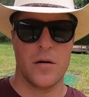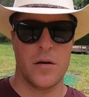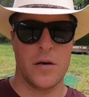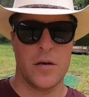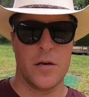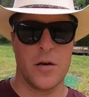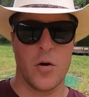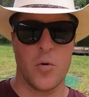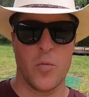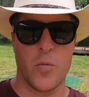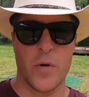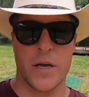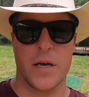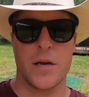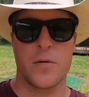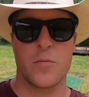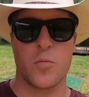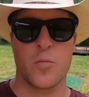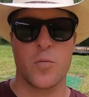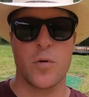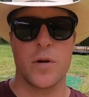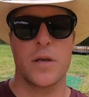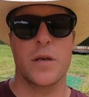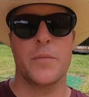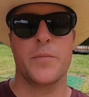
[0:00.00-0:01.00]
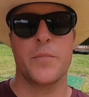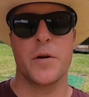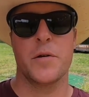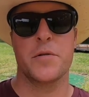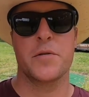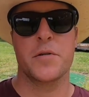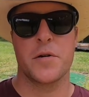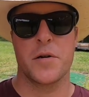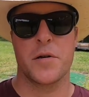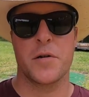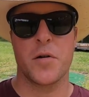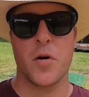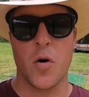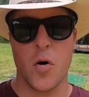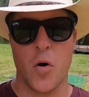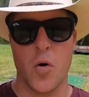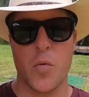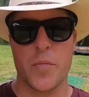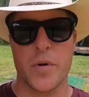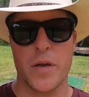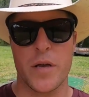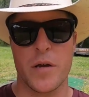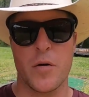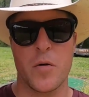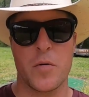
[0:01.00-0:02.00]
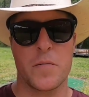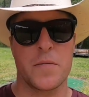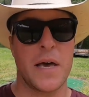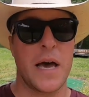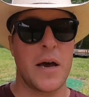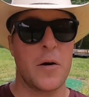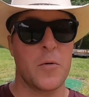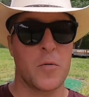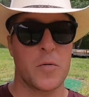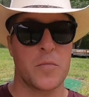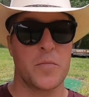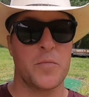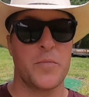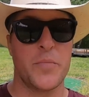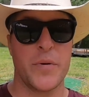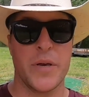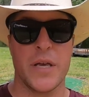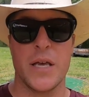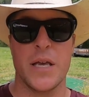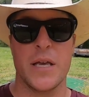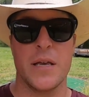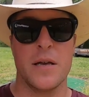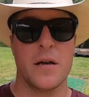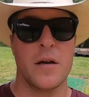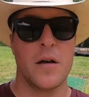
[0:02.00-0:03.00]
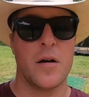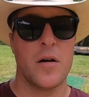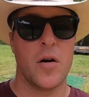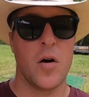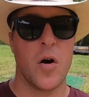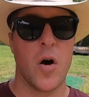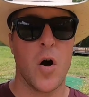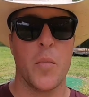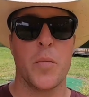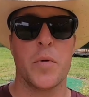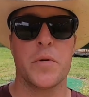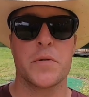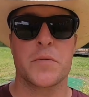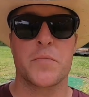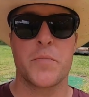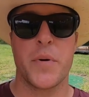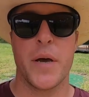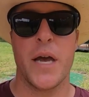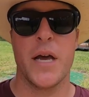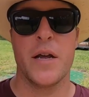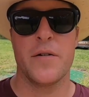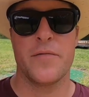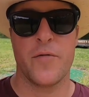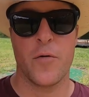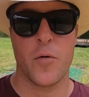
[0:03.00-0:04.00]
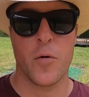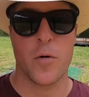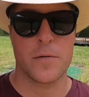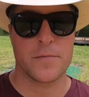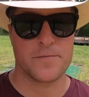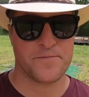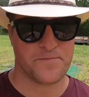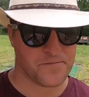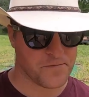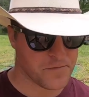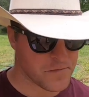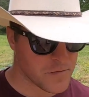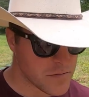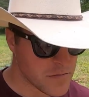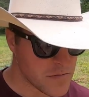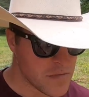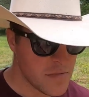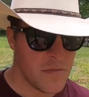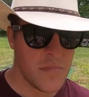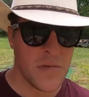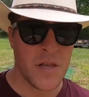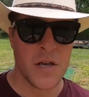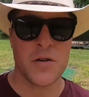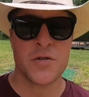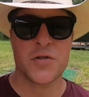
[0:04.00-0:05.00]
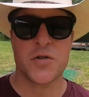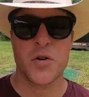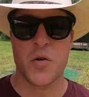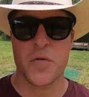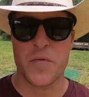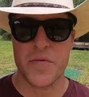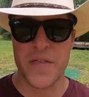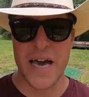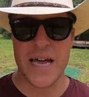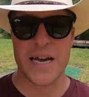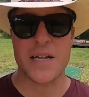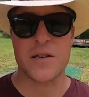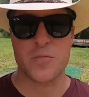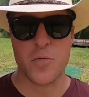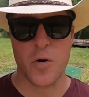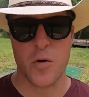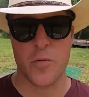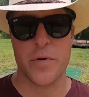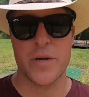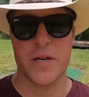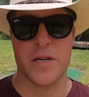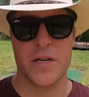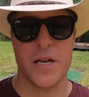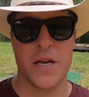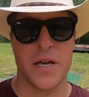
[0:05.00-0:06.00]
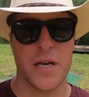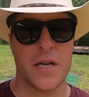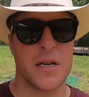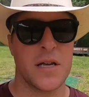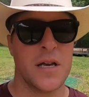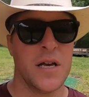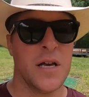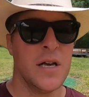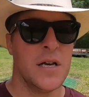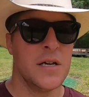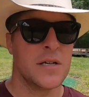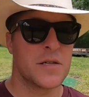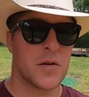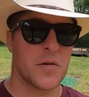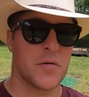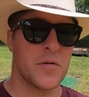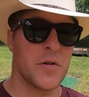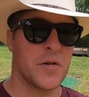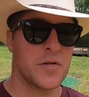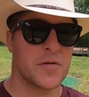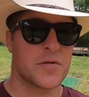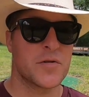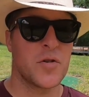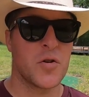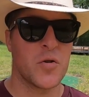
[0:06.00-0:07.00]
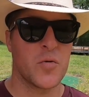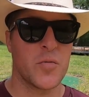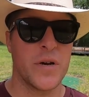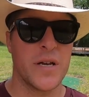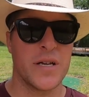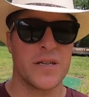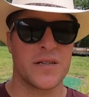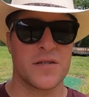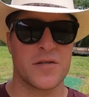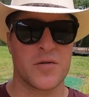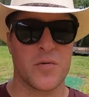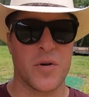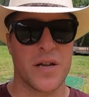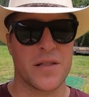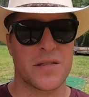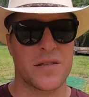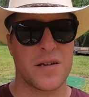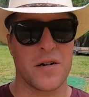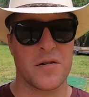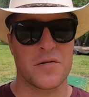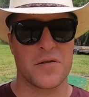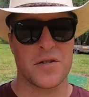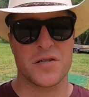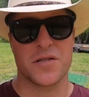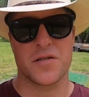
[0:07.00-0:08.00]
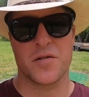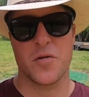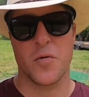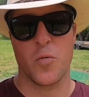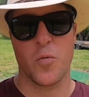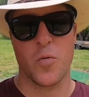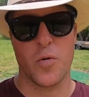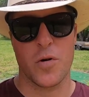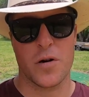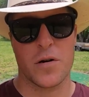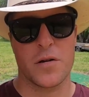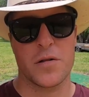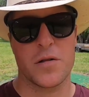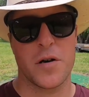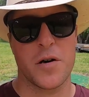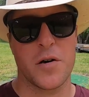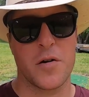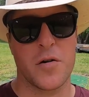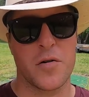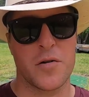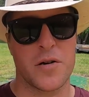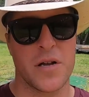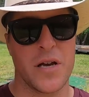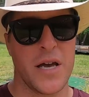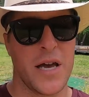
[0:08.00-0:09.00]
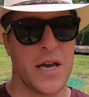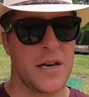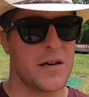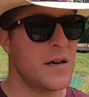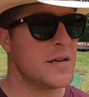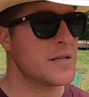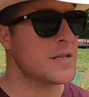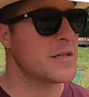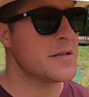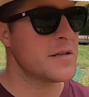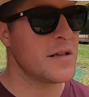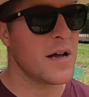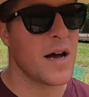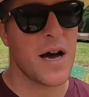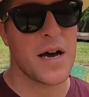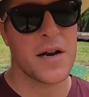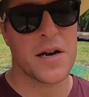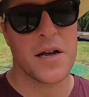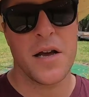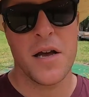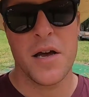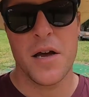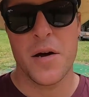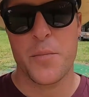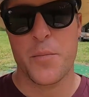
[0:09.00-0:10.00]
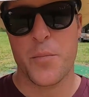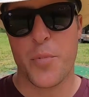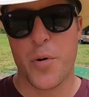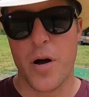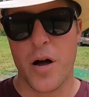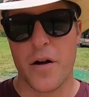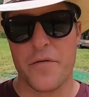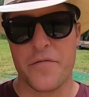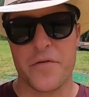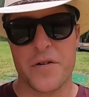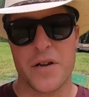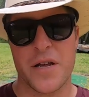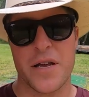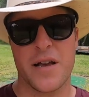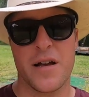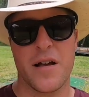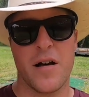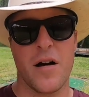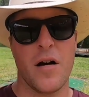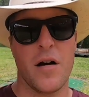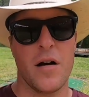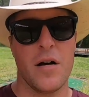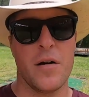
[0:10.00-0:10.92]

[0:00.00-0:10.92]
we could really build a good home here that would be almost paid for. So that is what we did. So those two reasons right there, just the workload and us not profiting